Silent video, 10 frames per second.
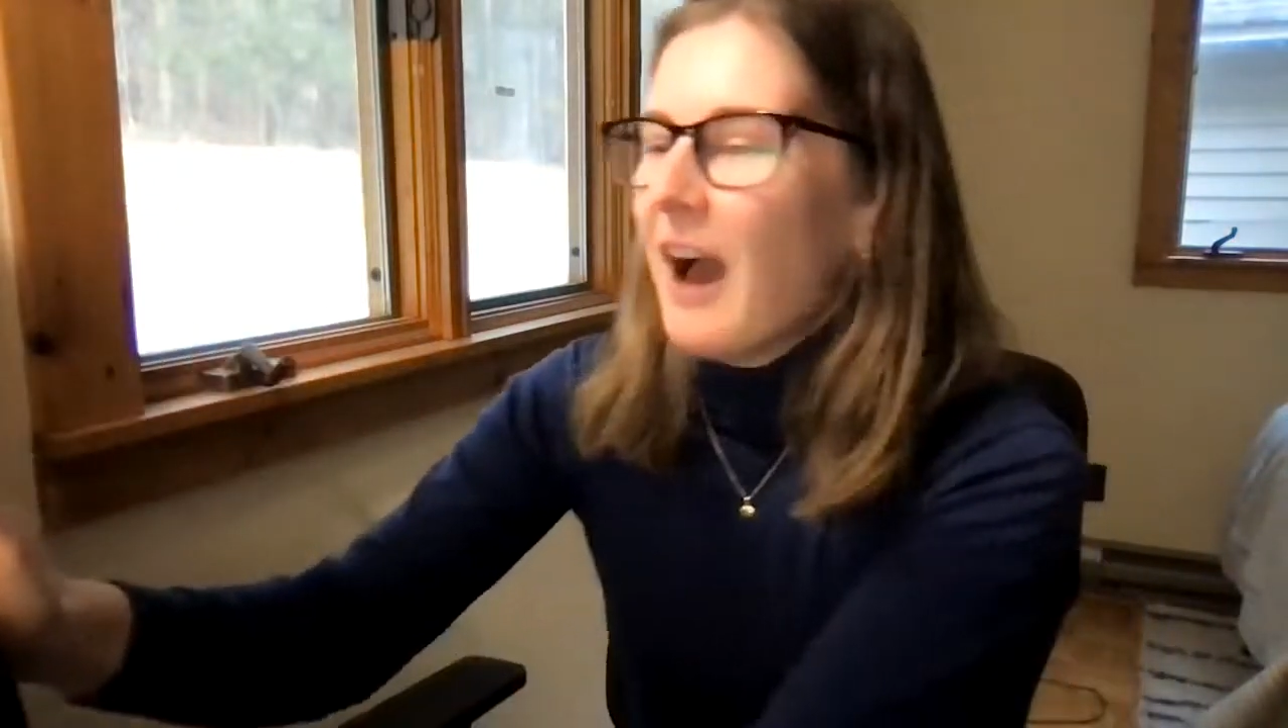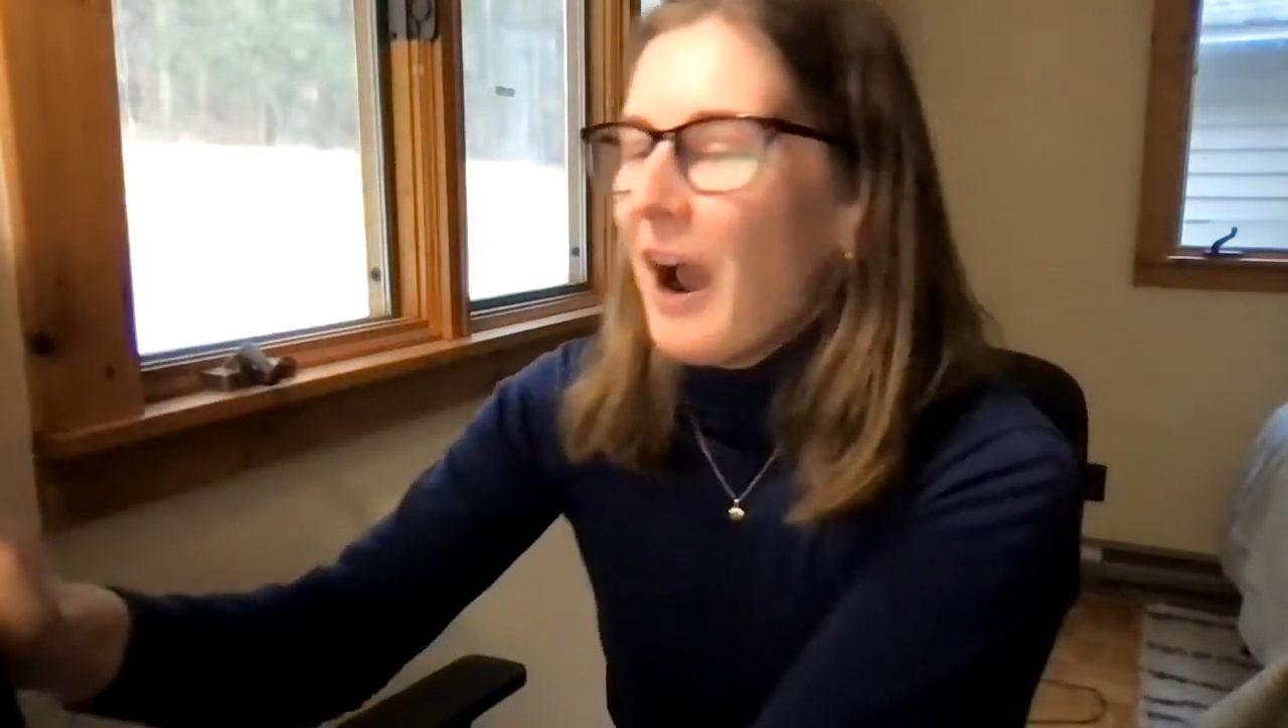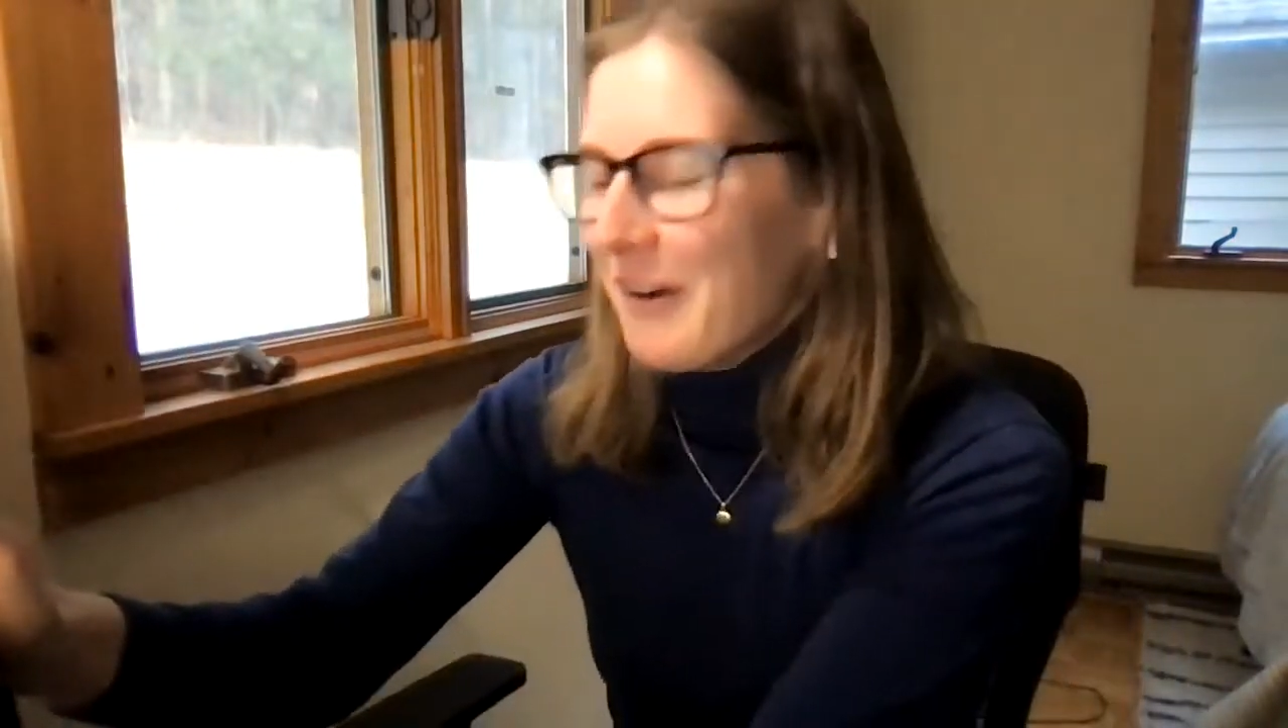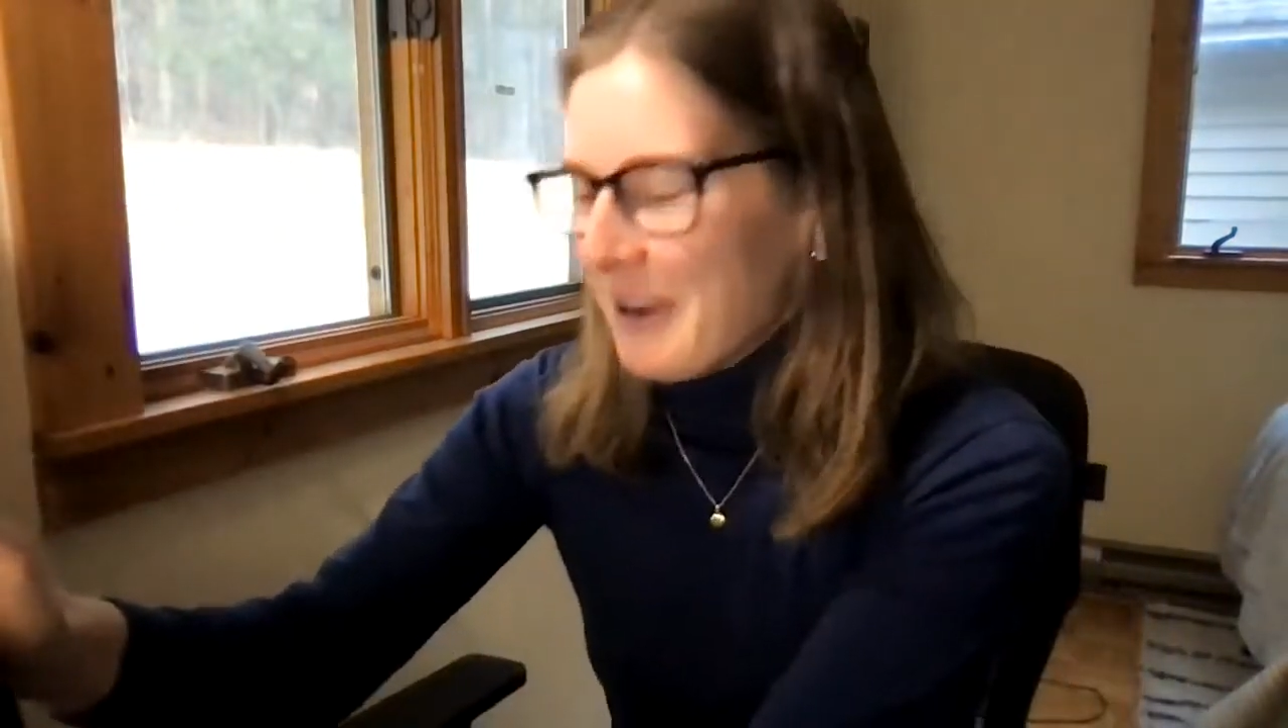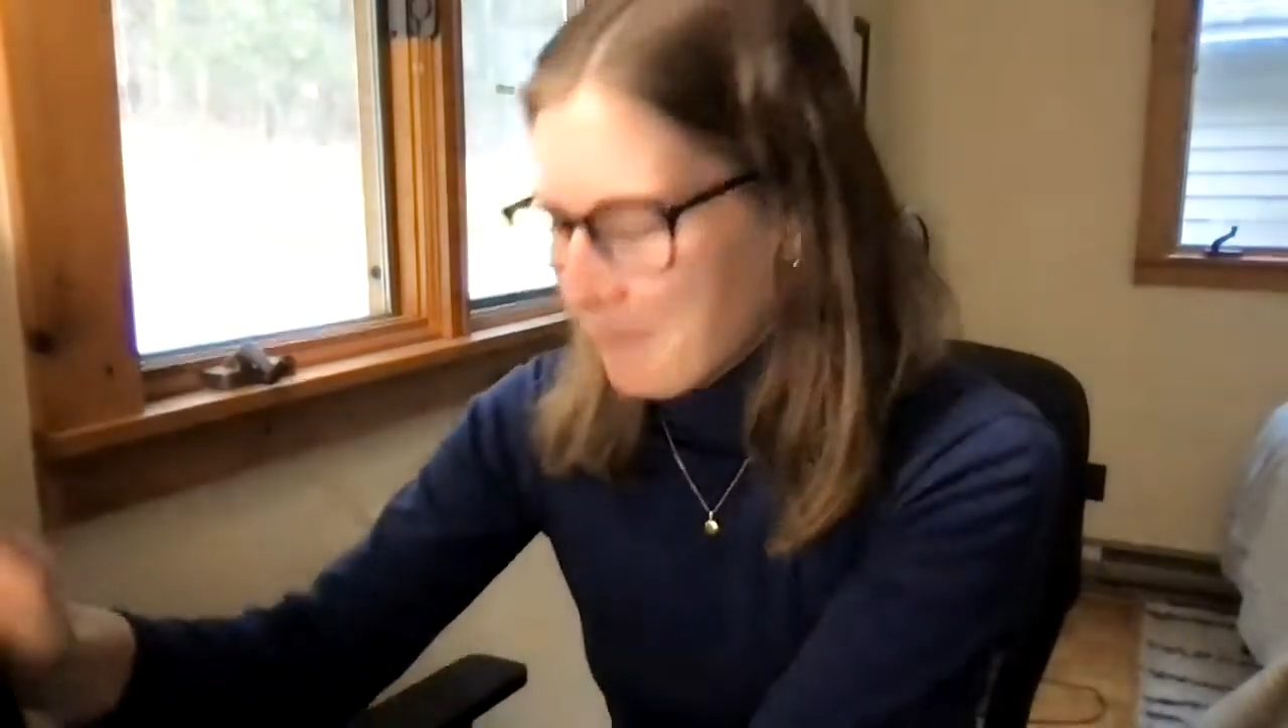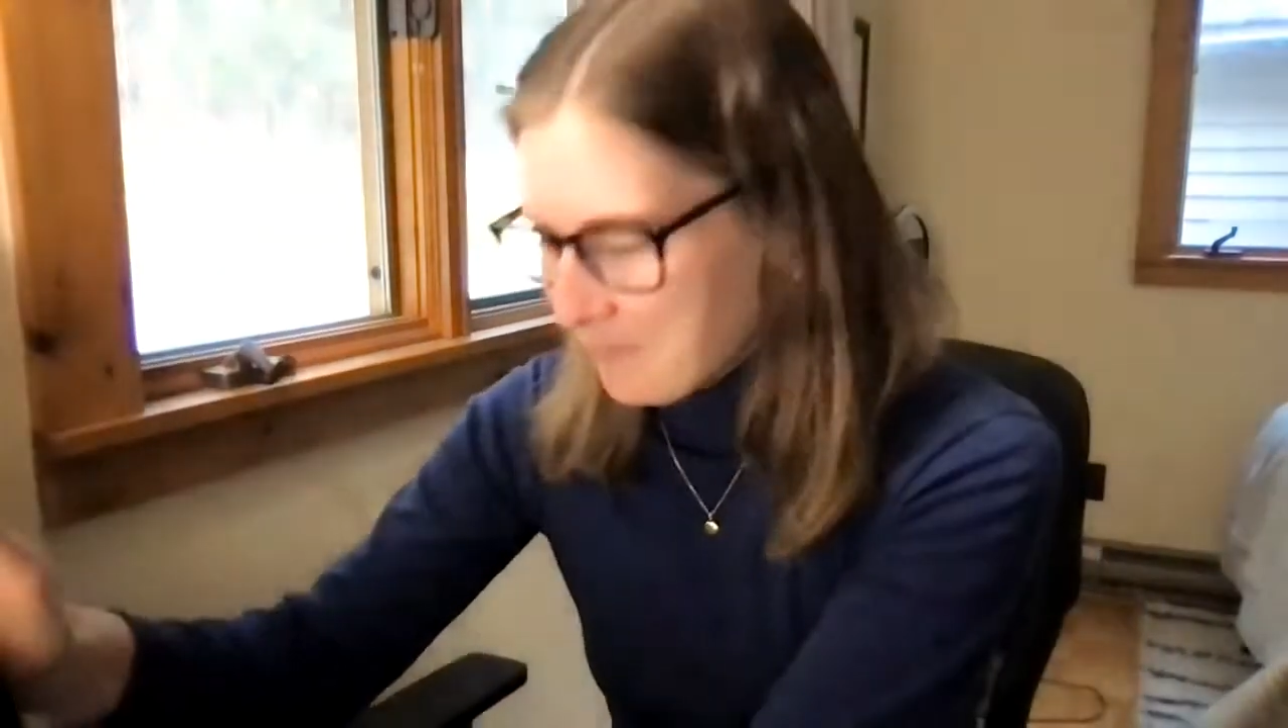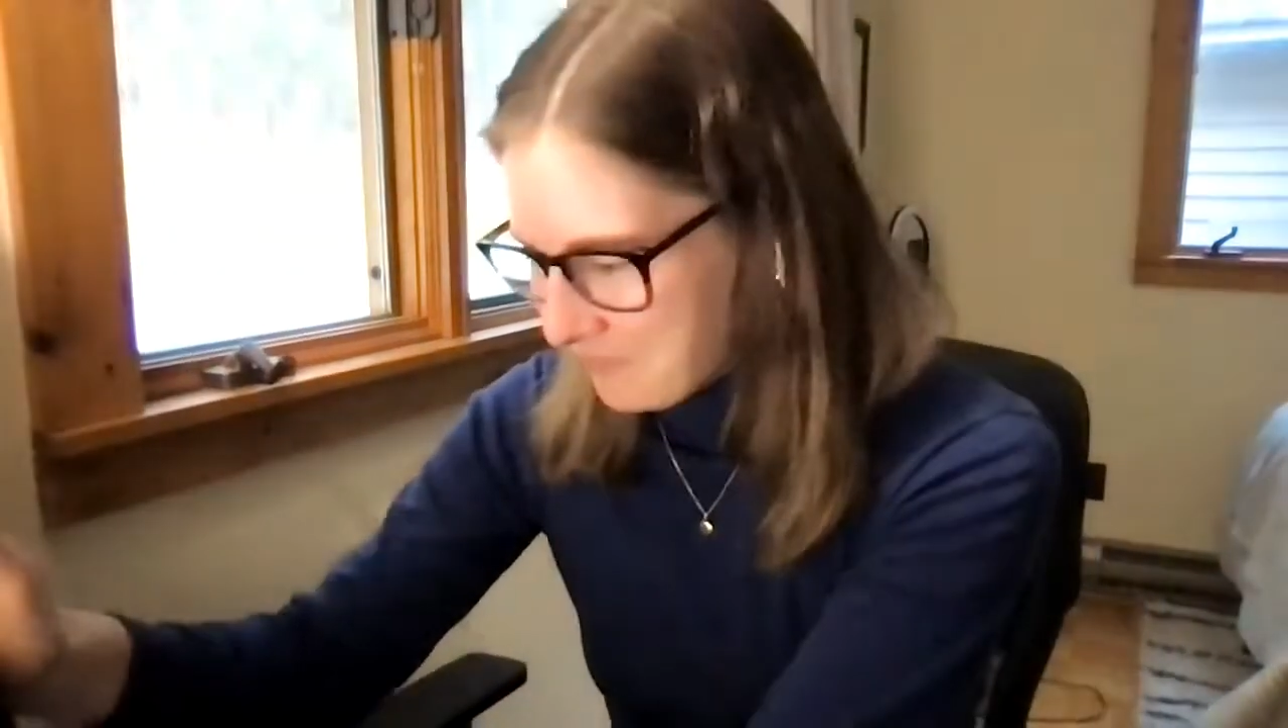All right.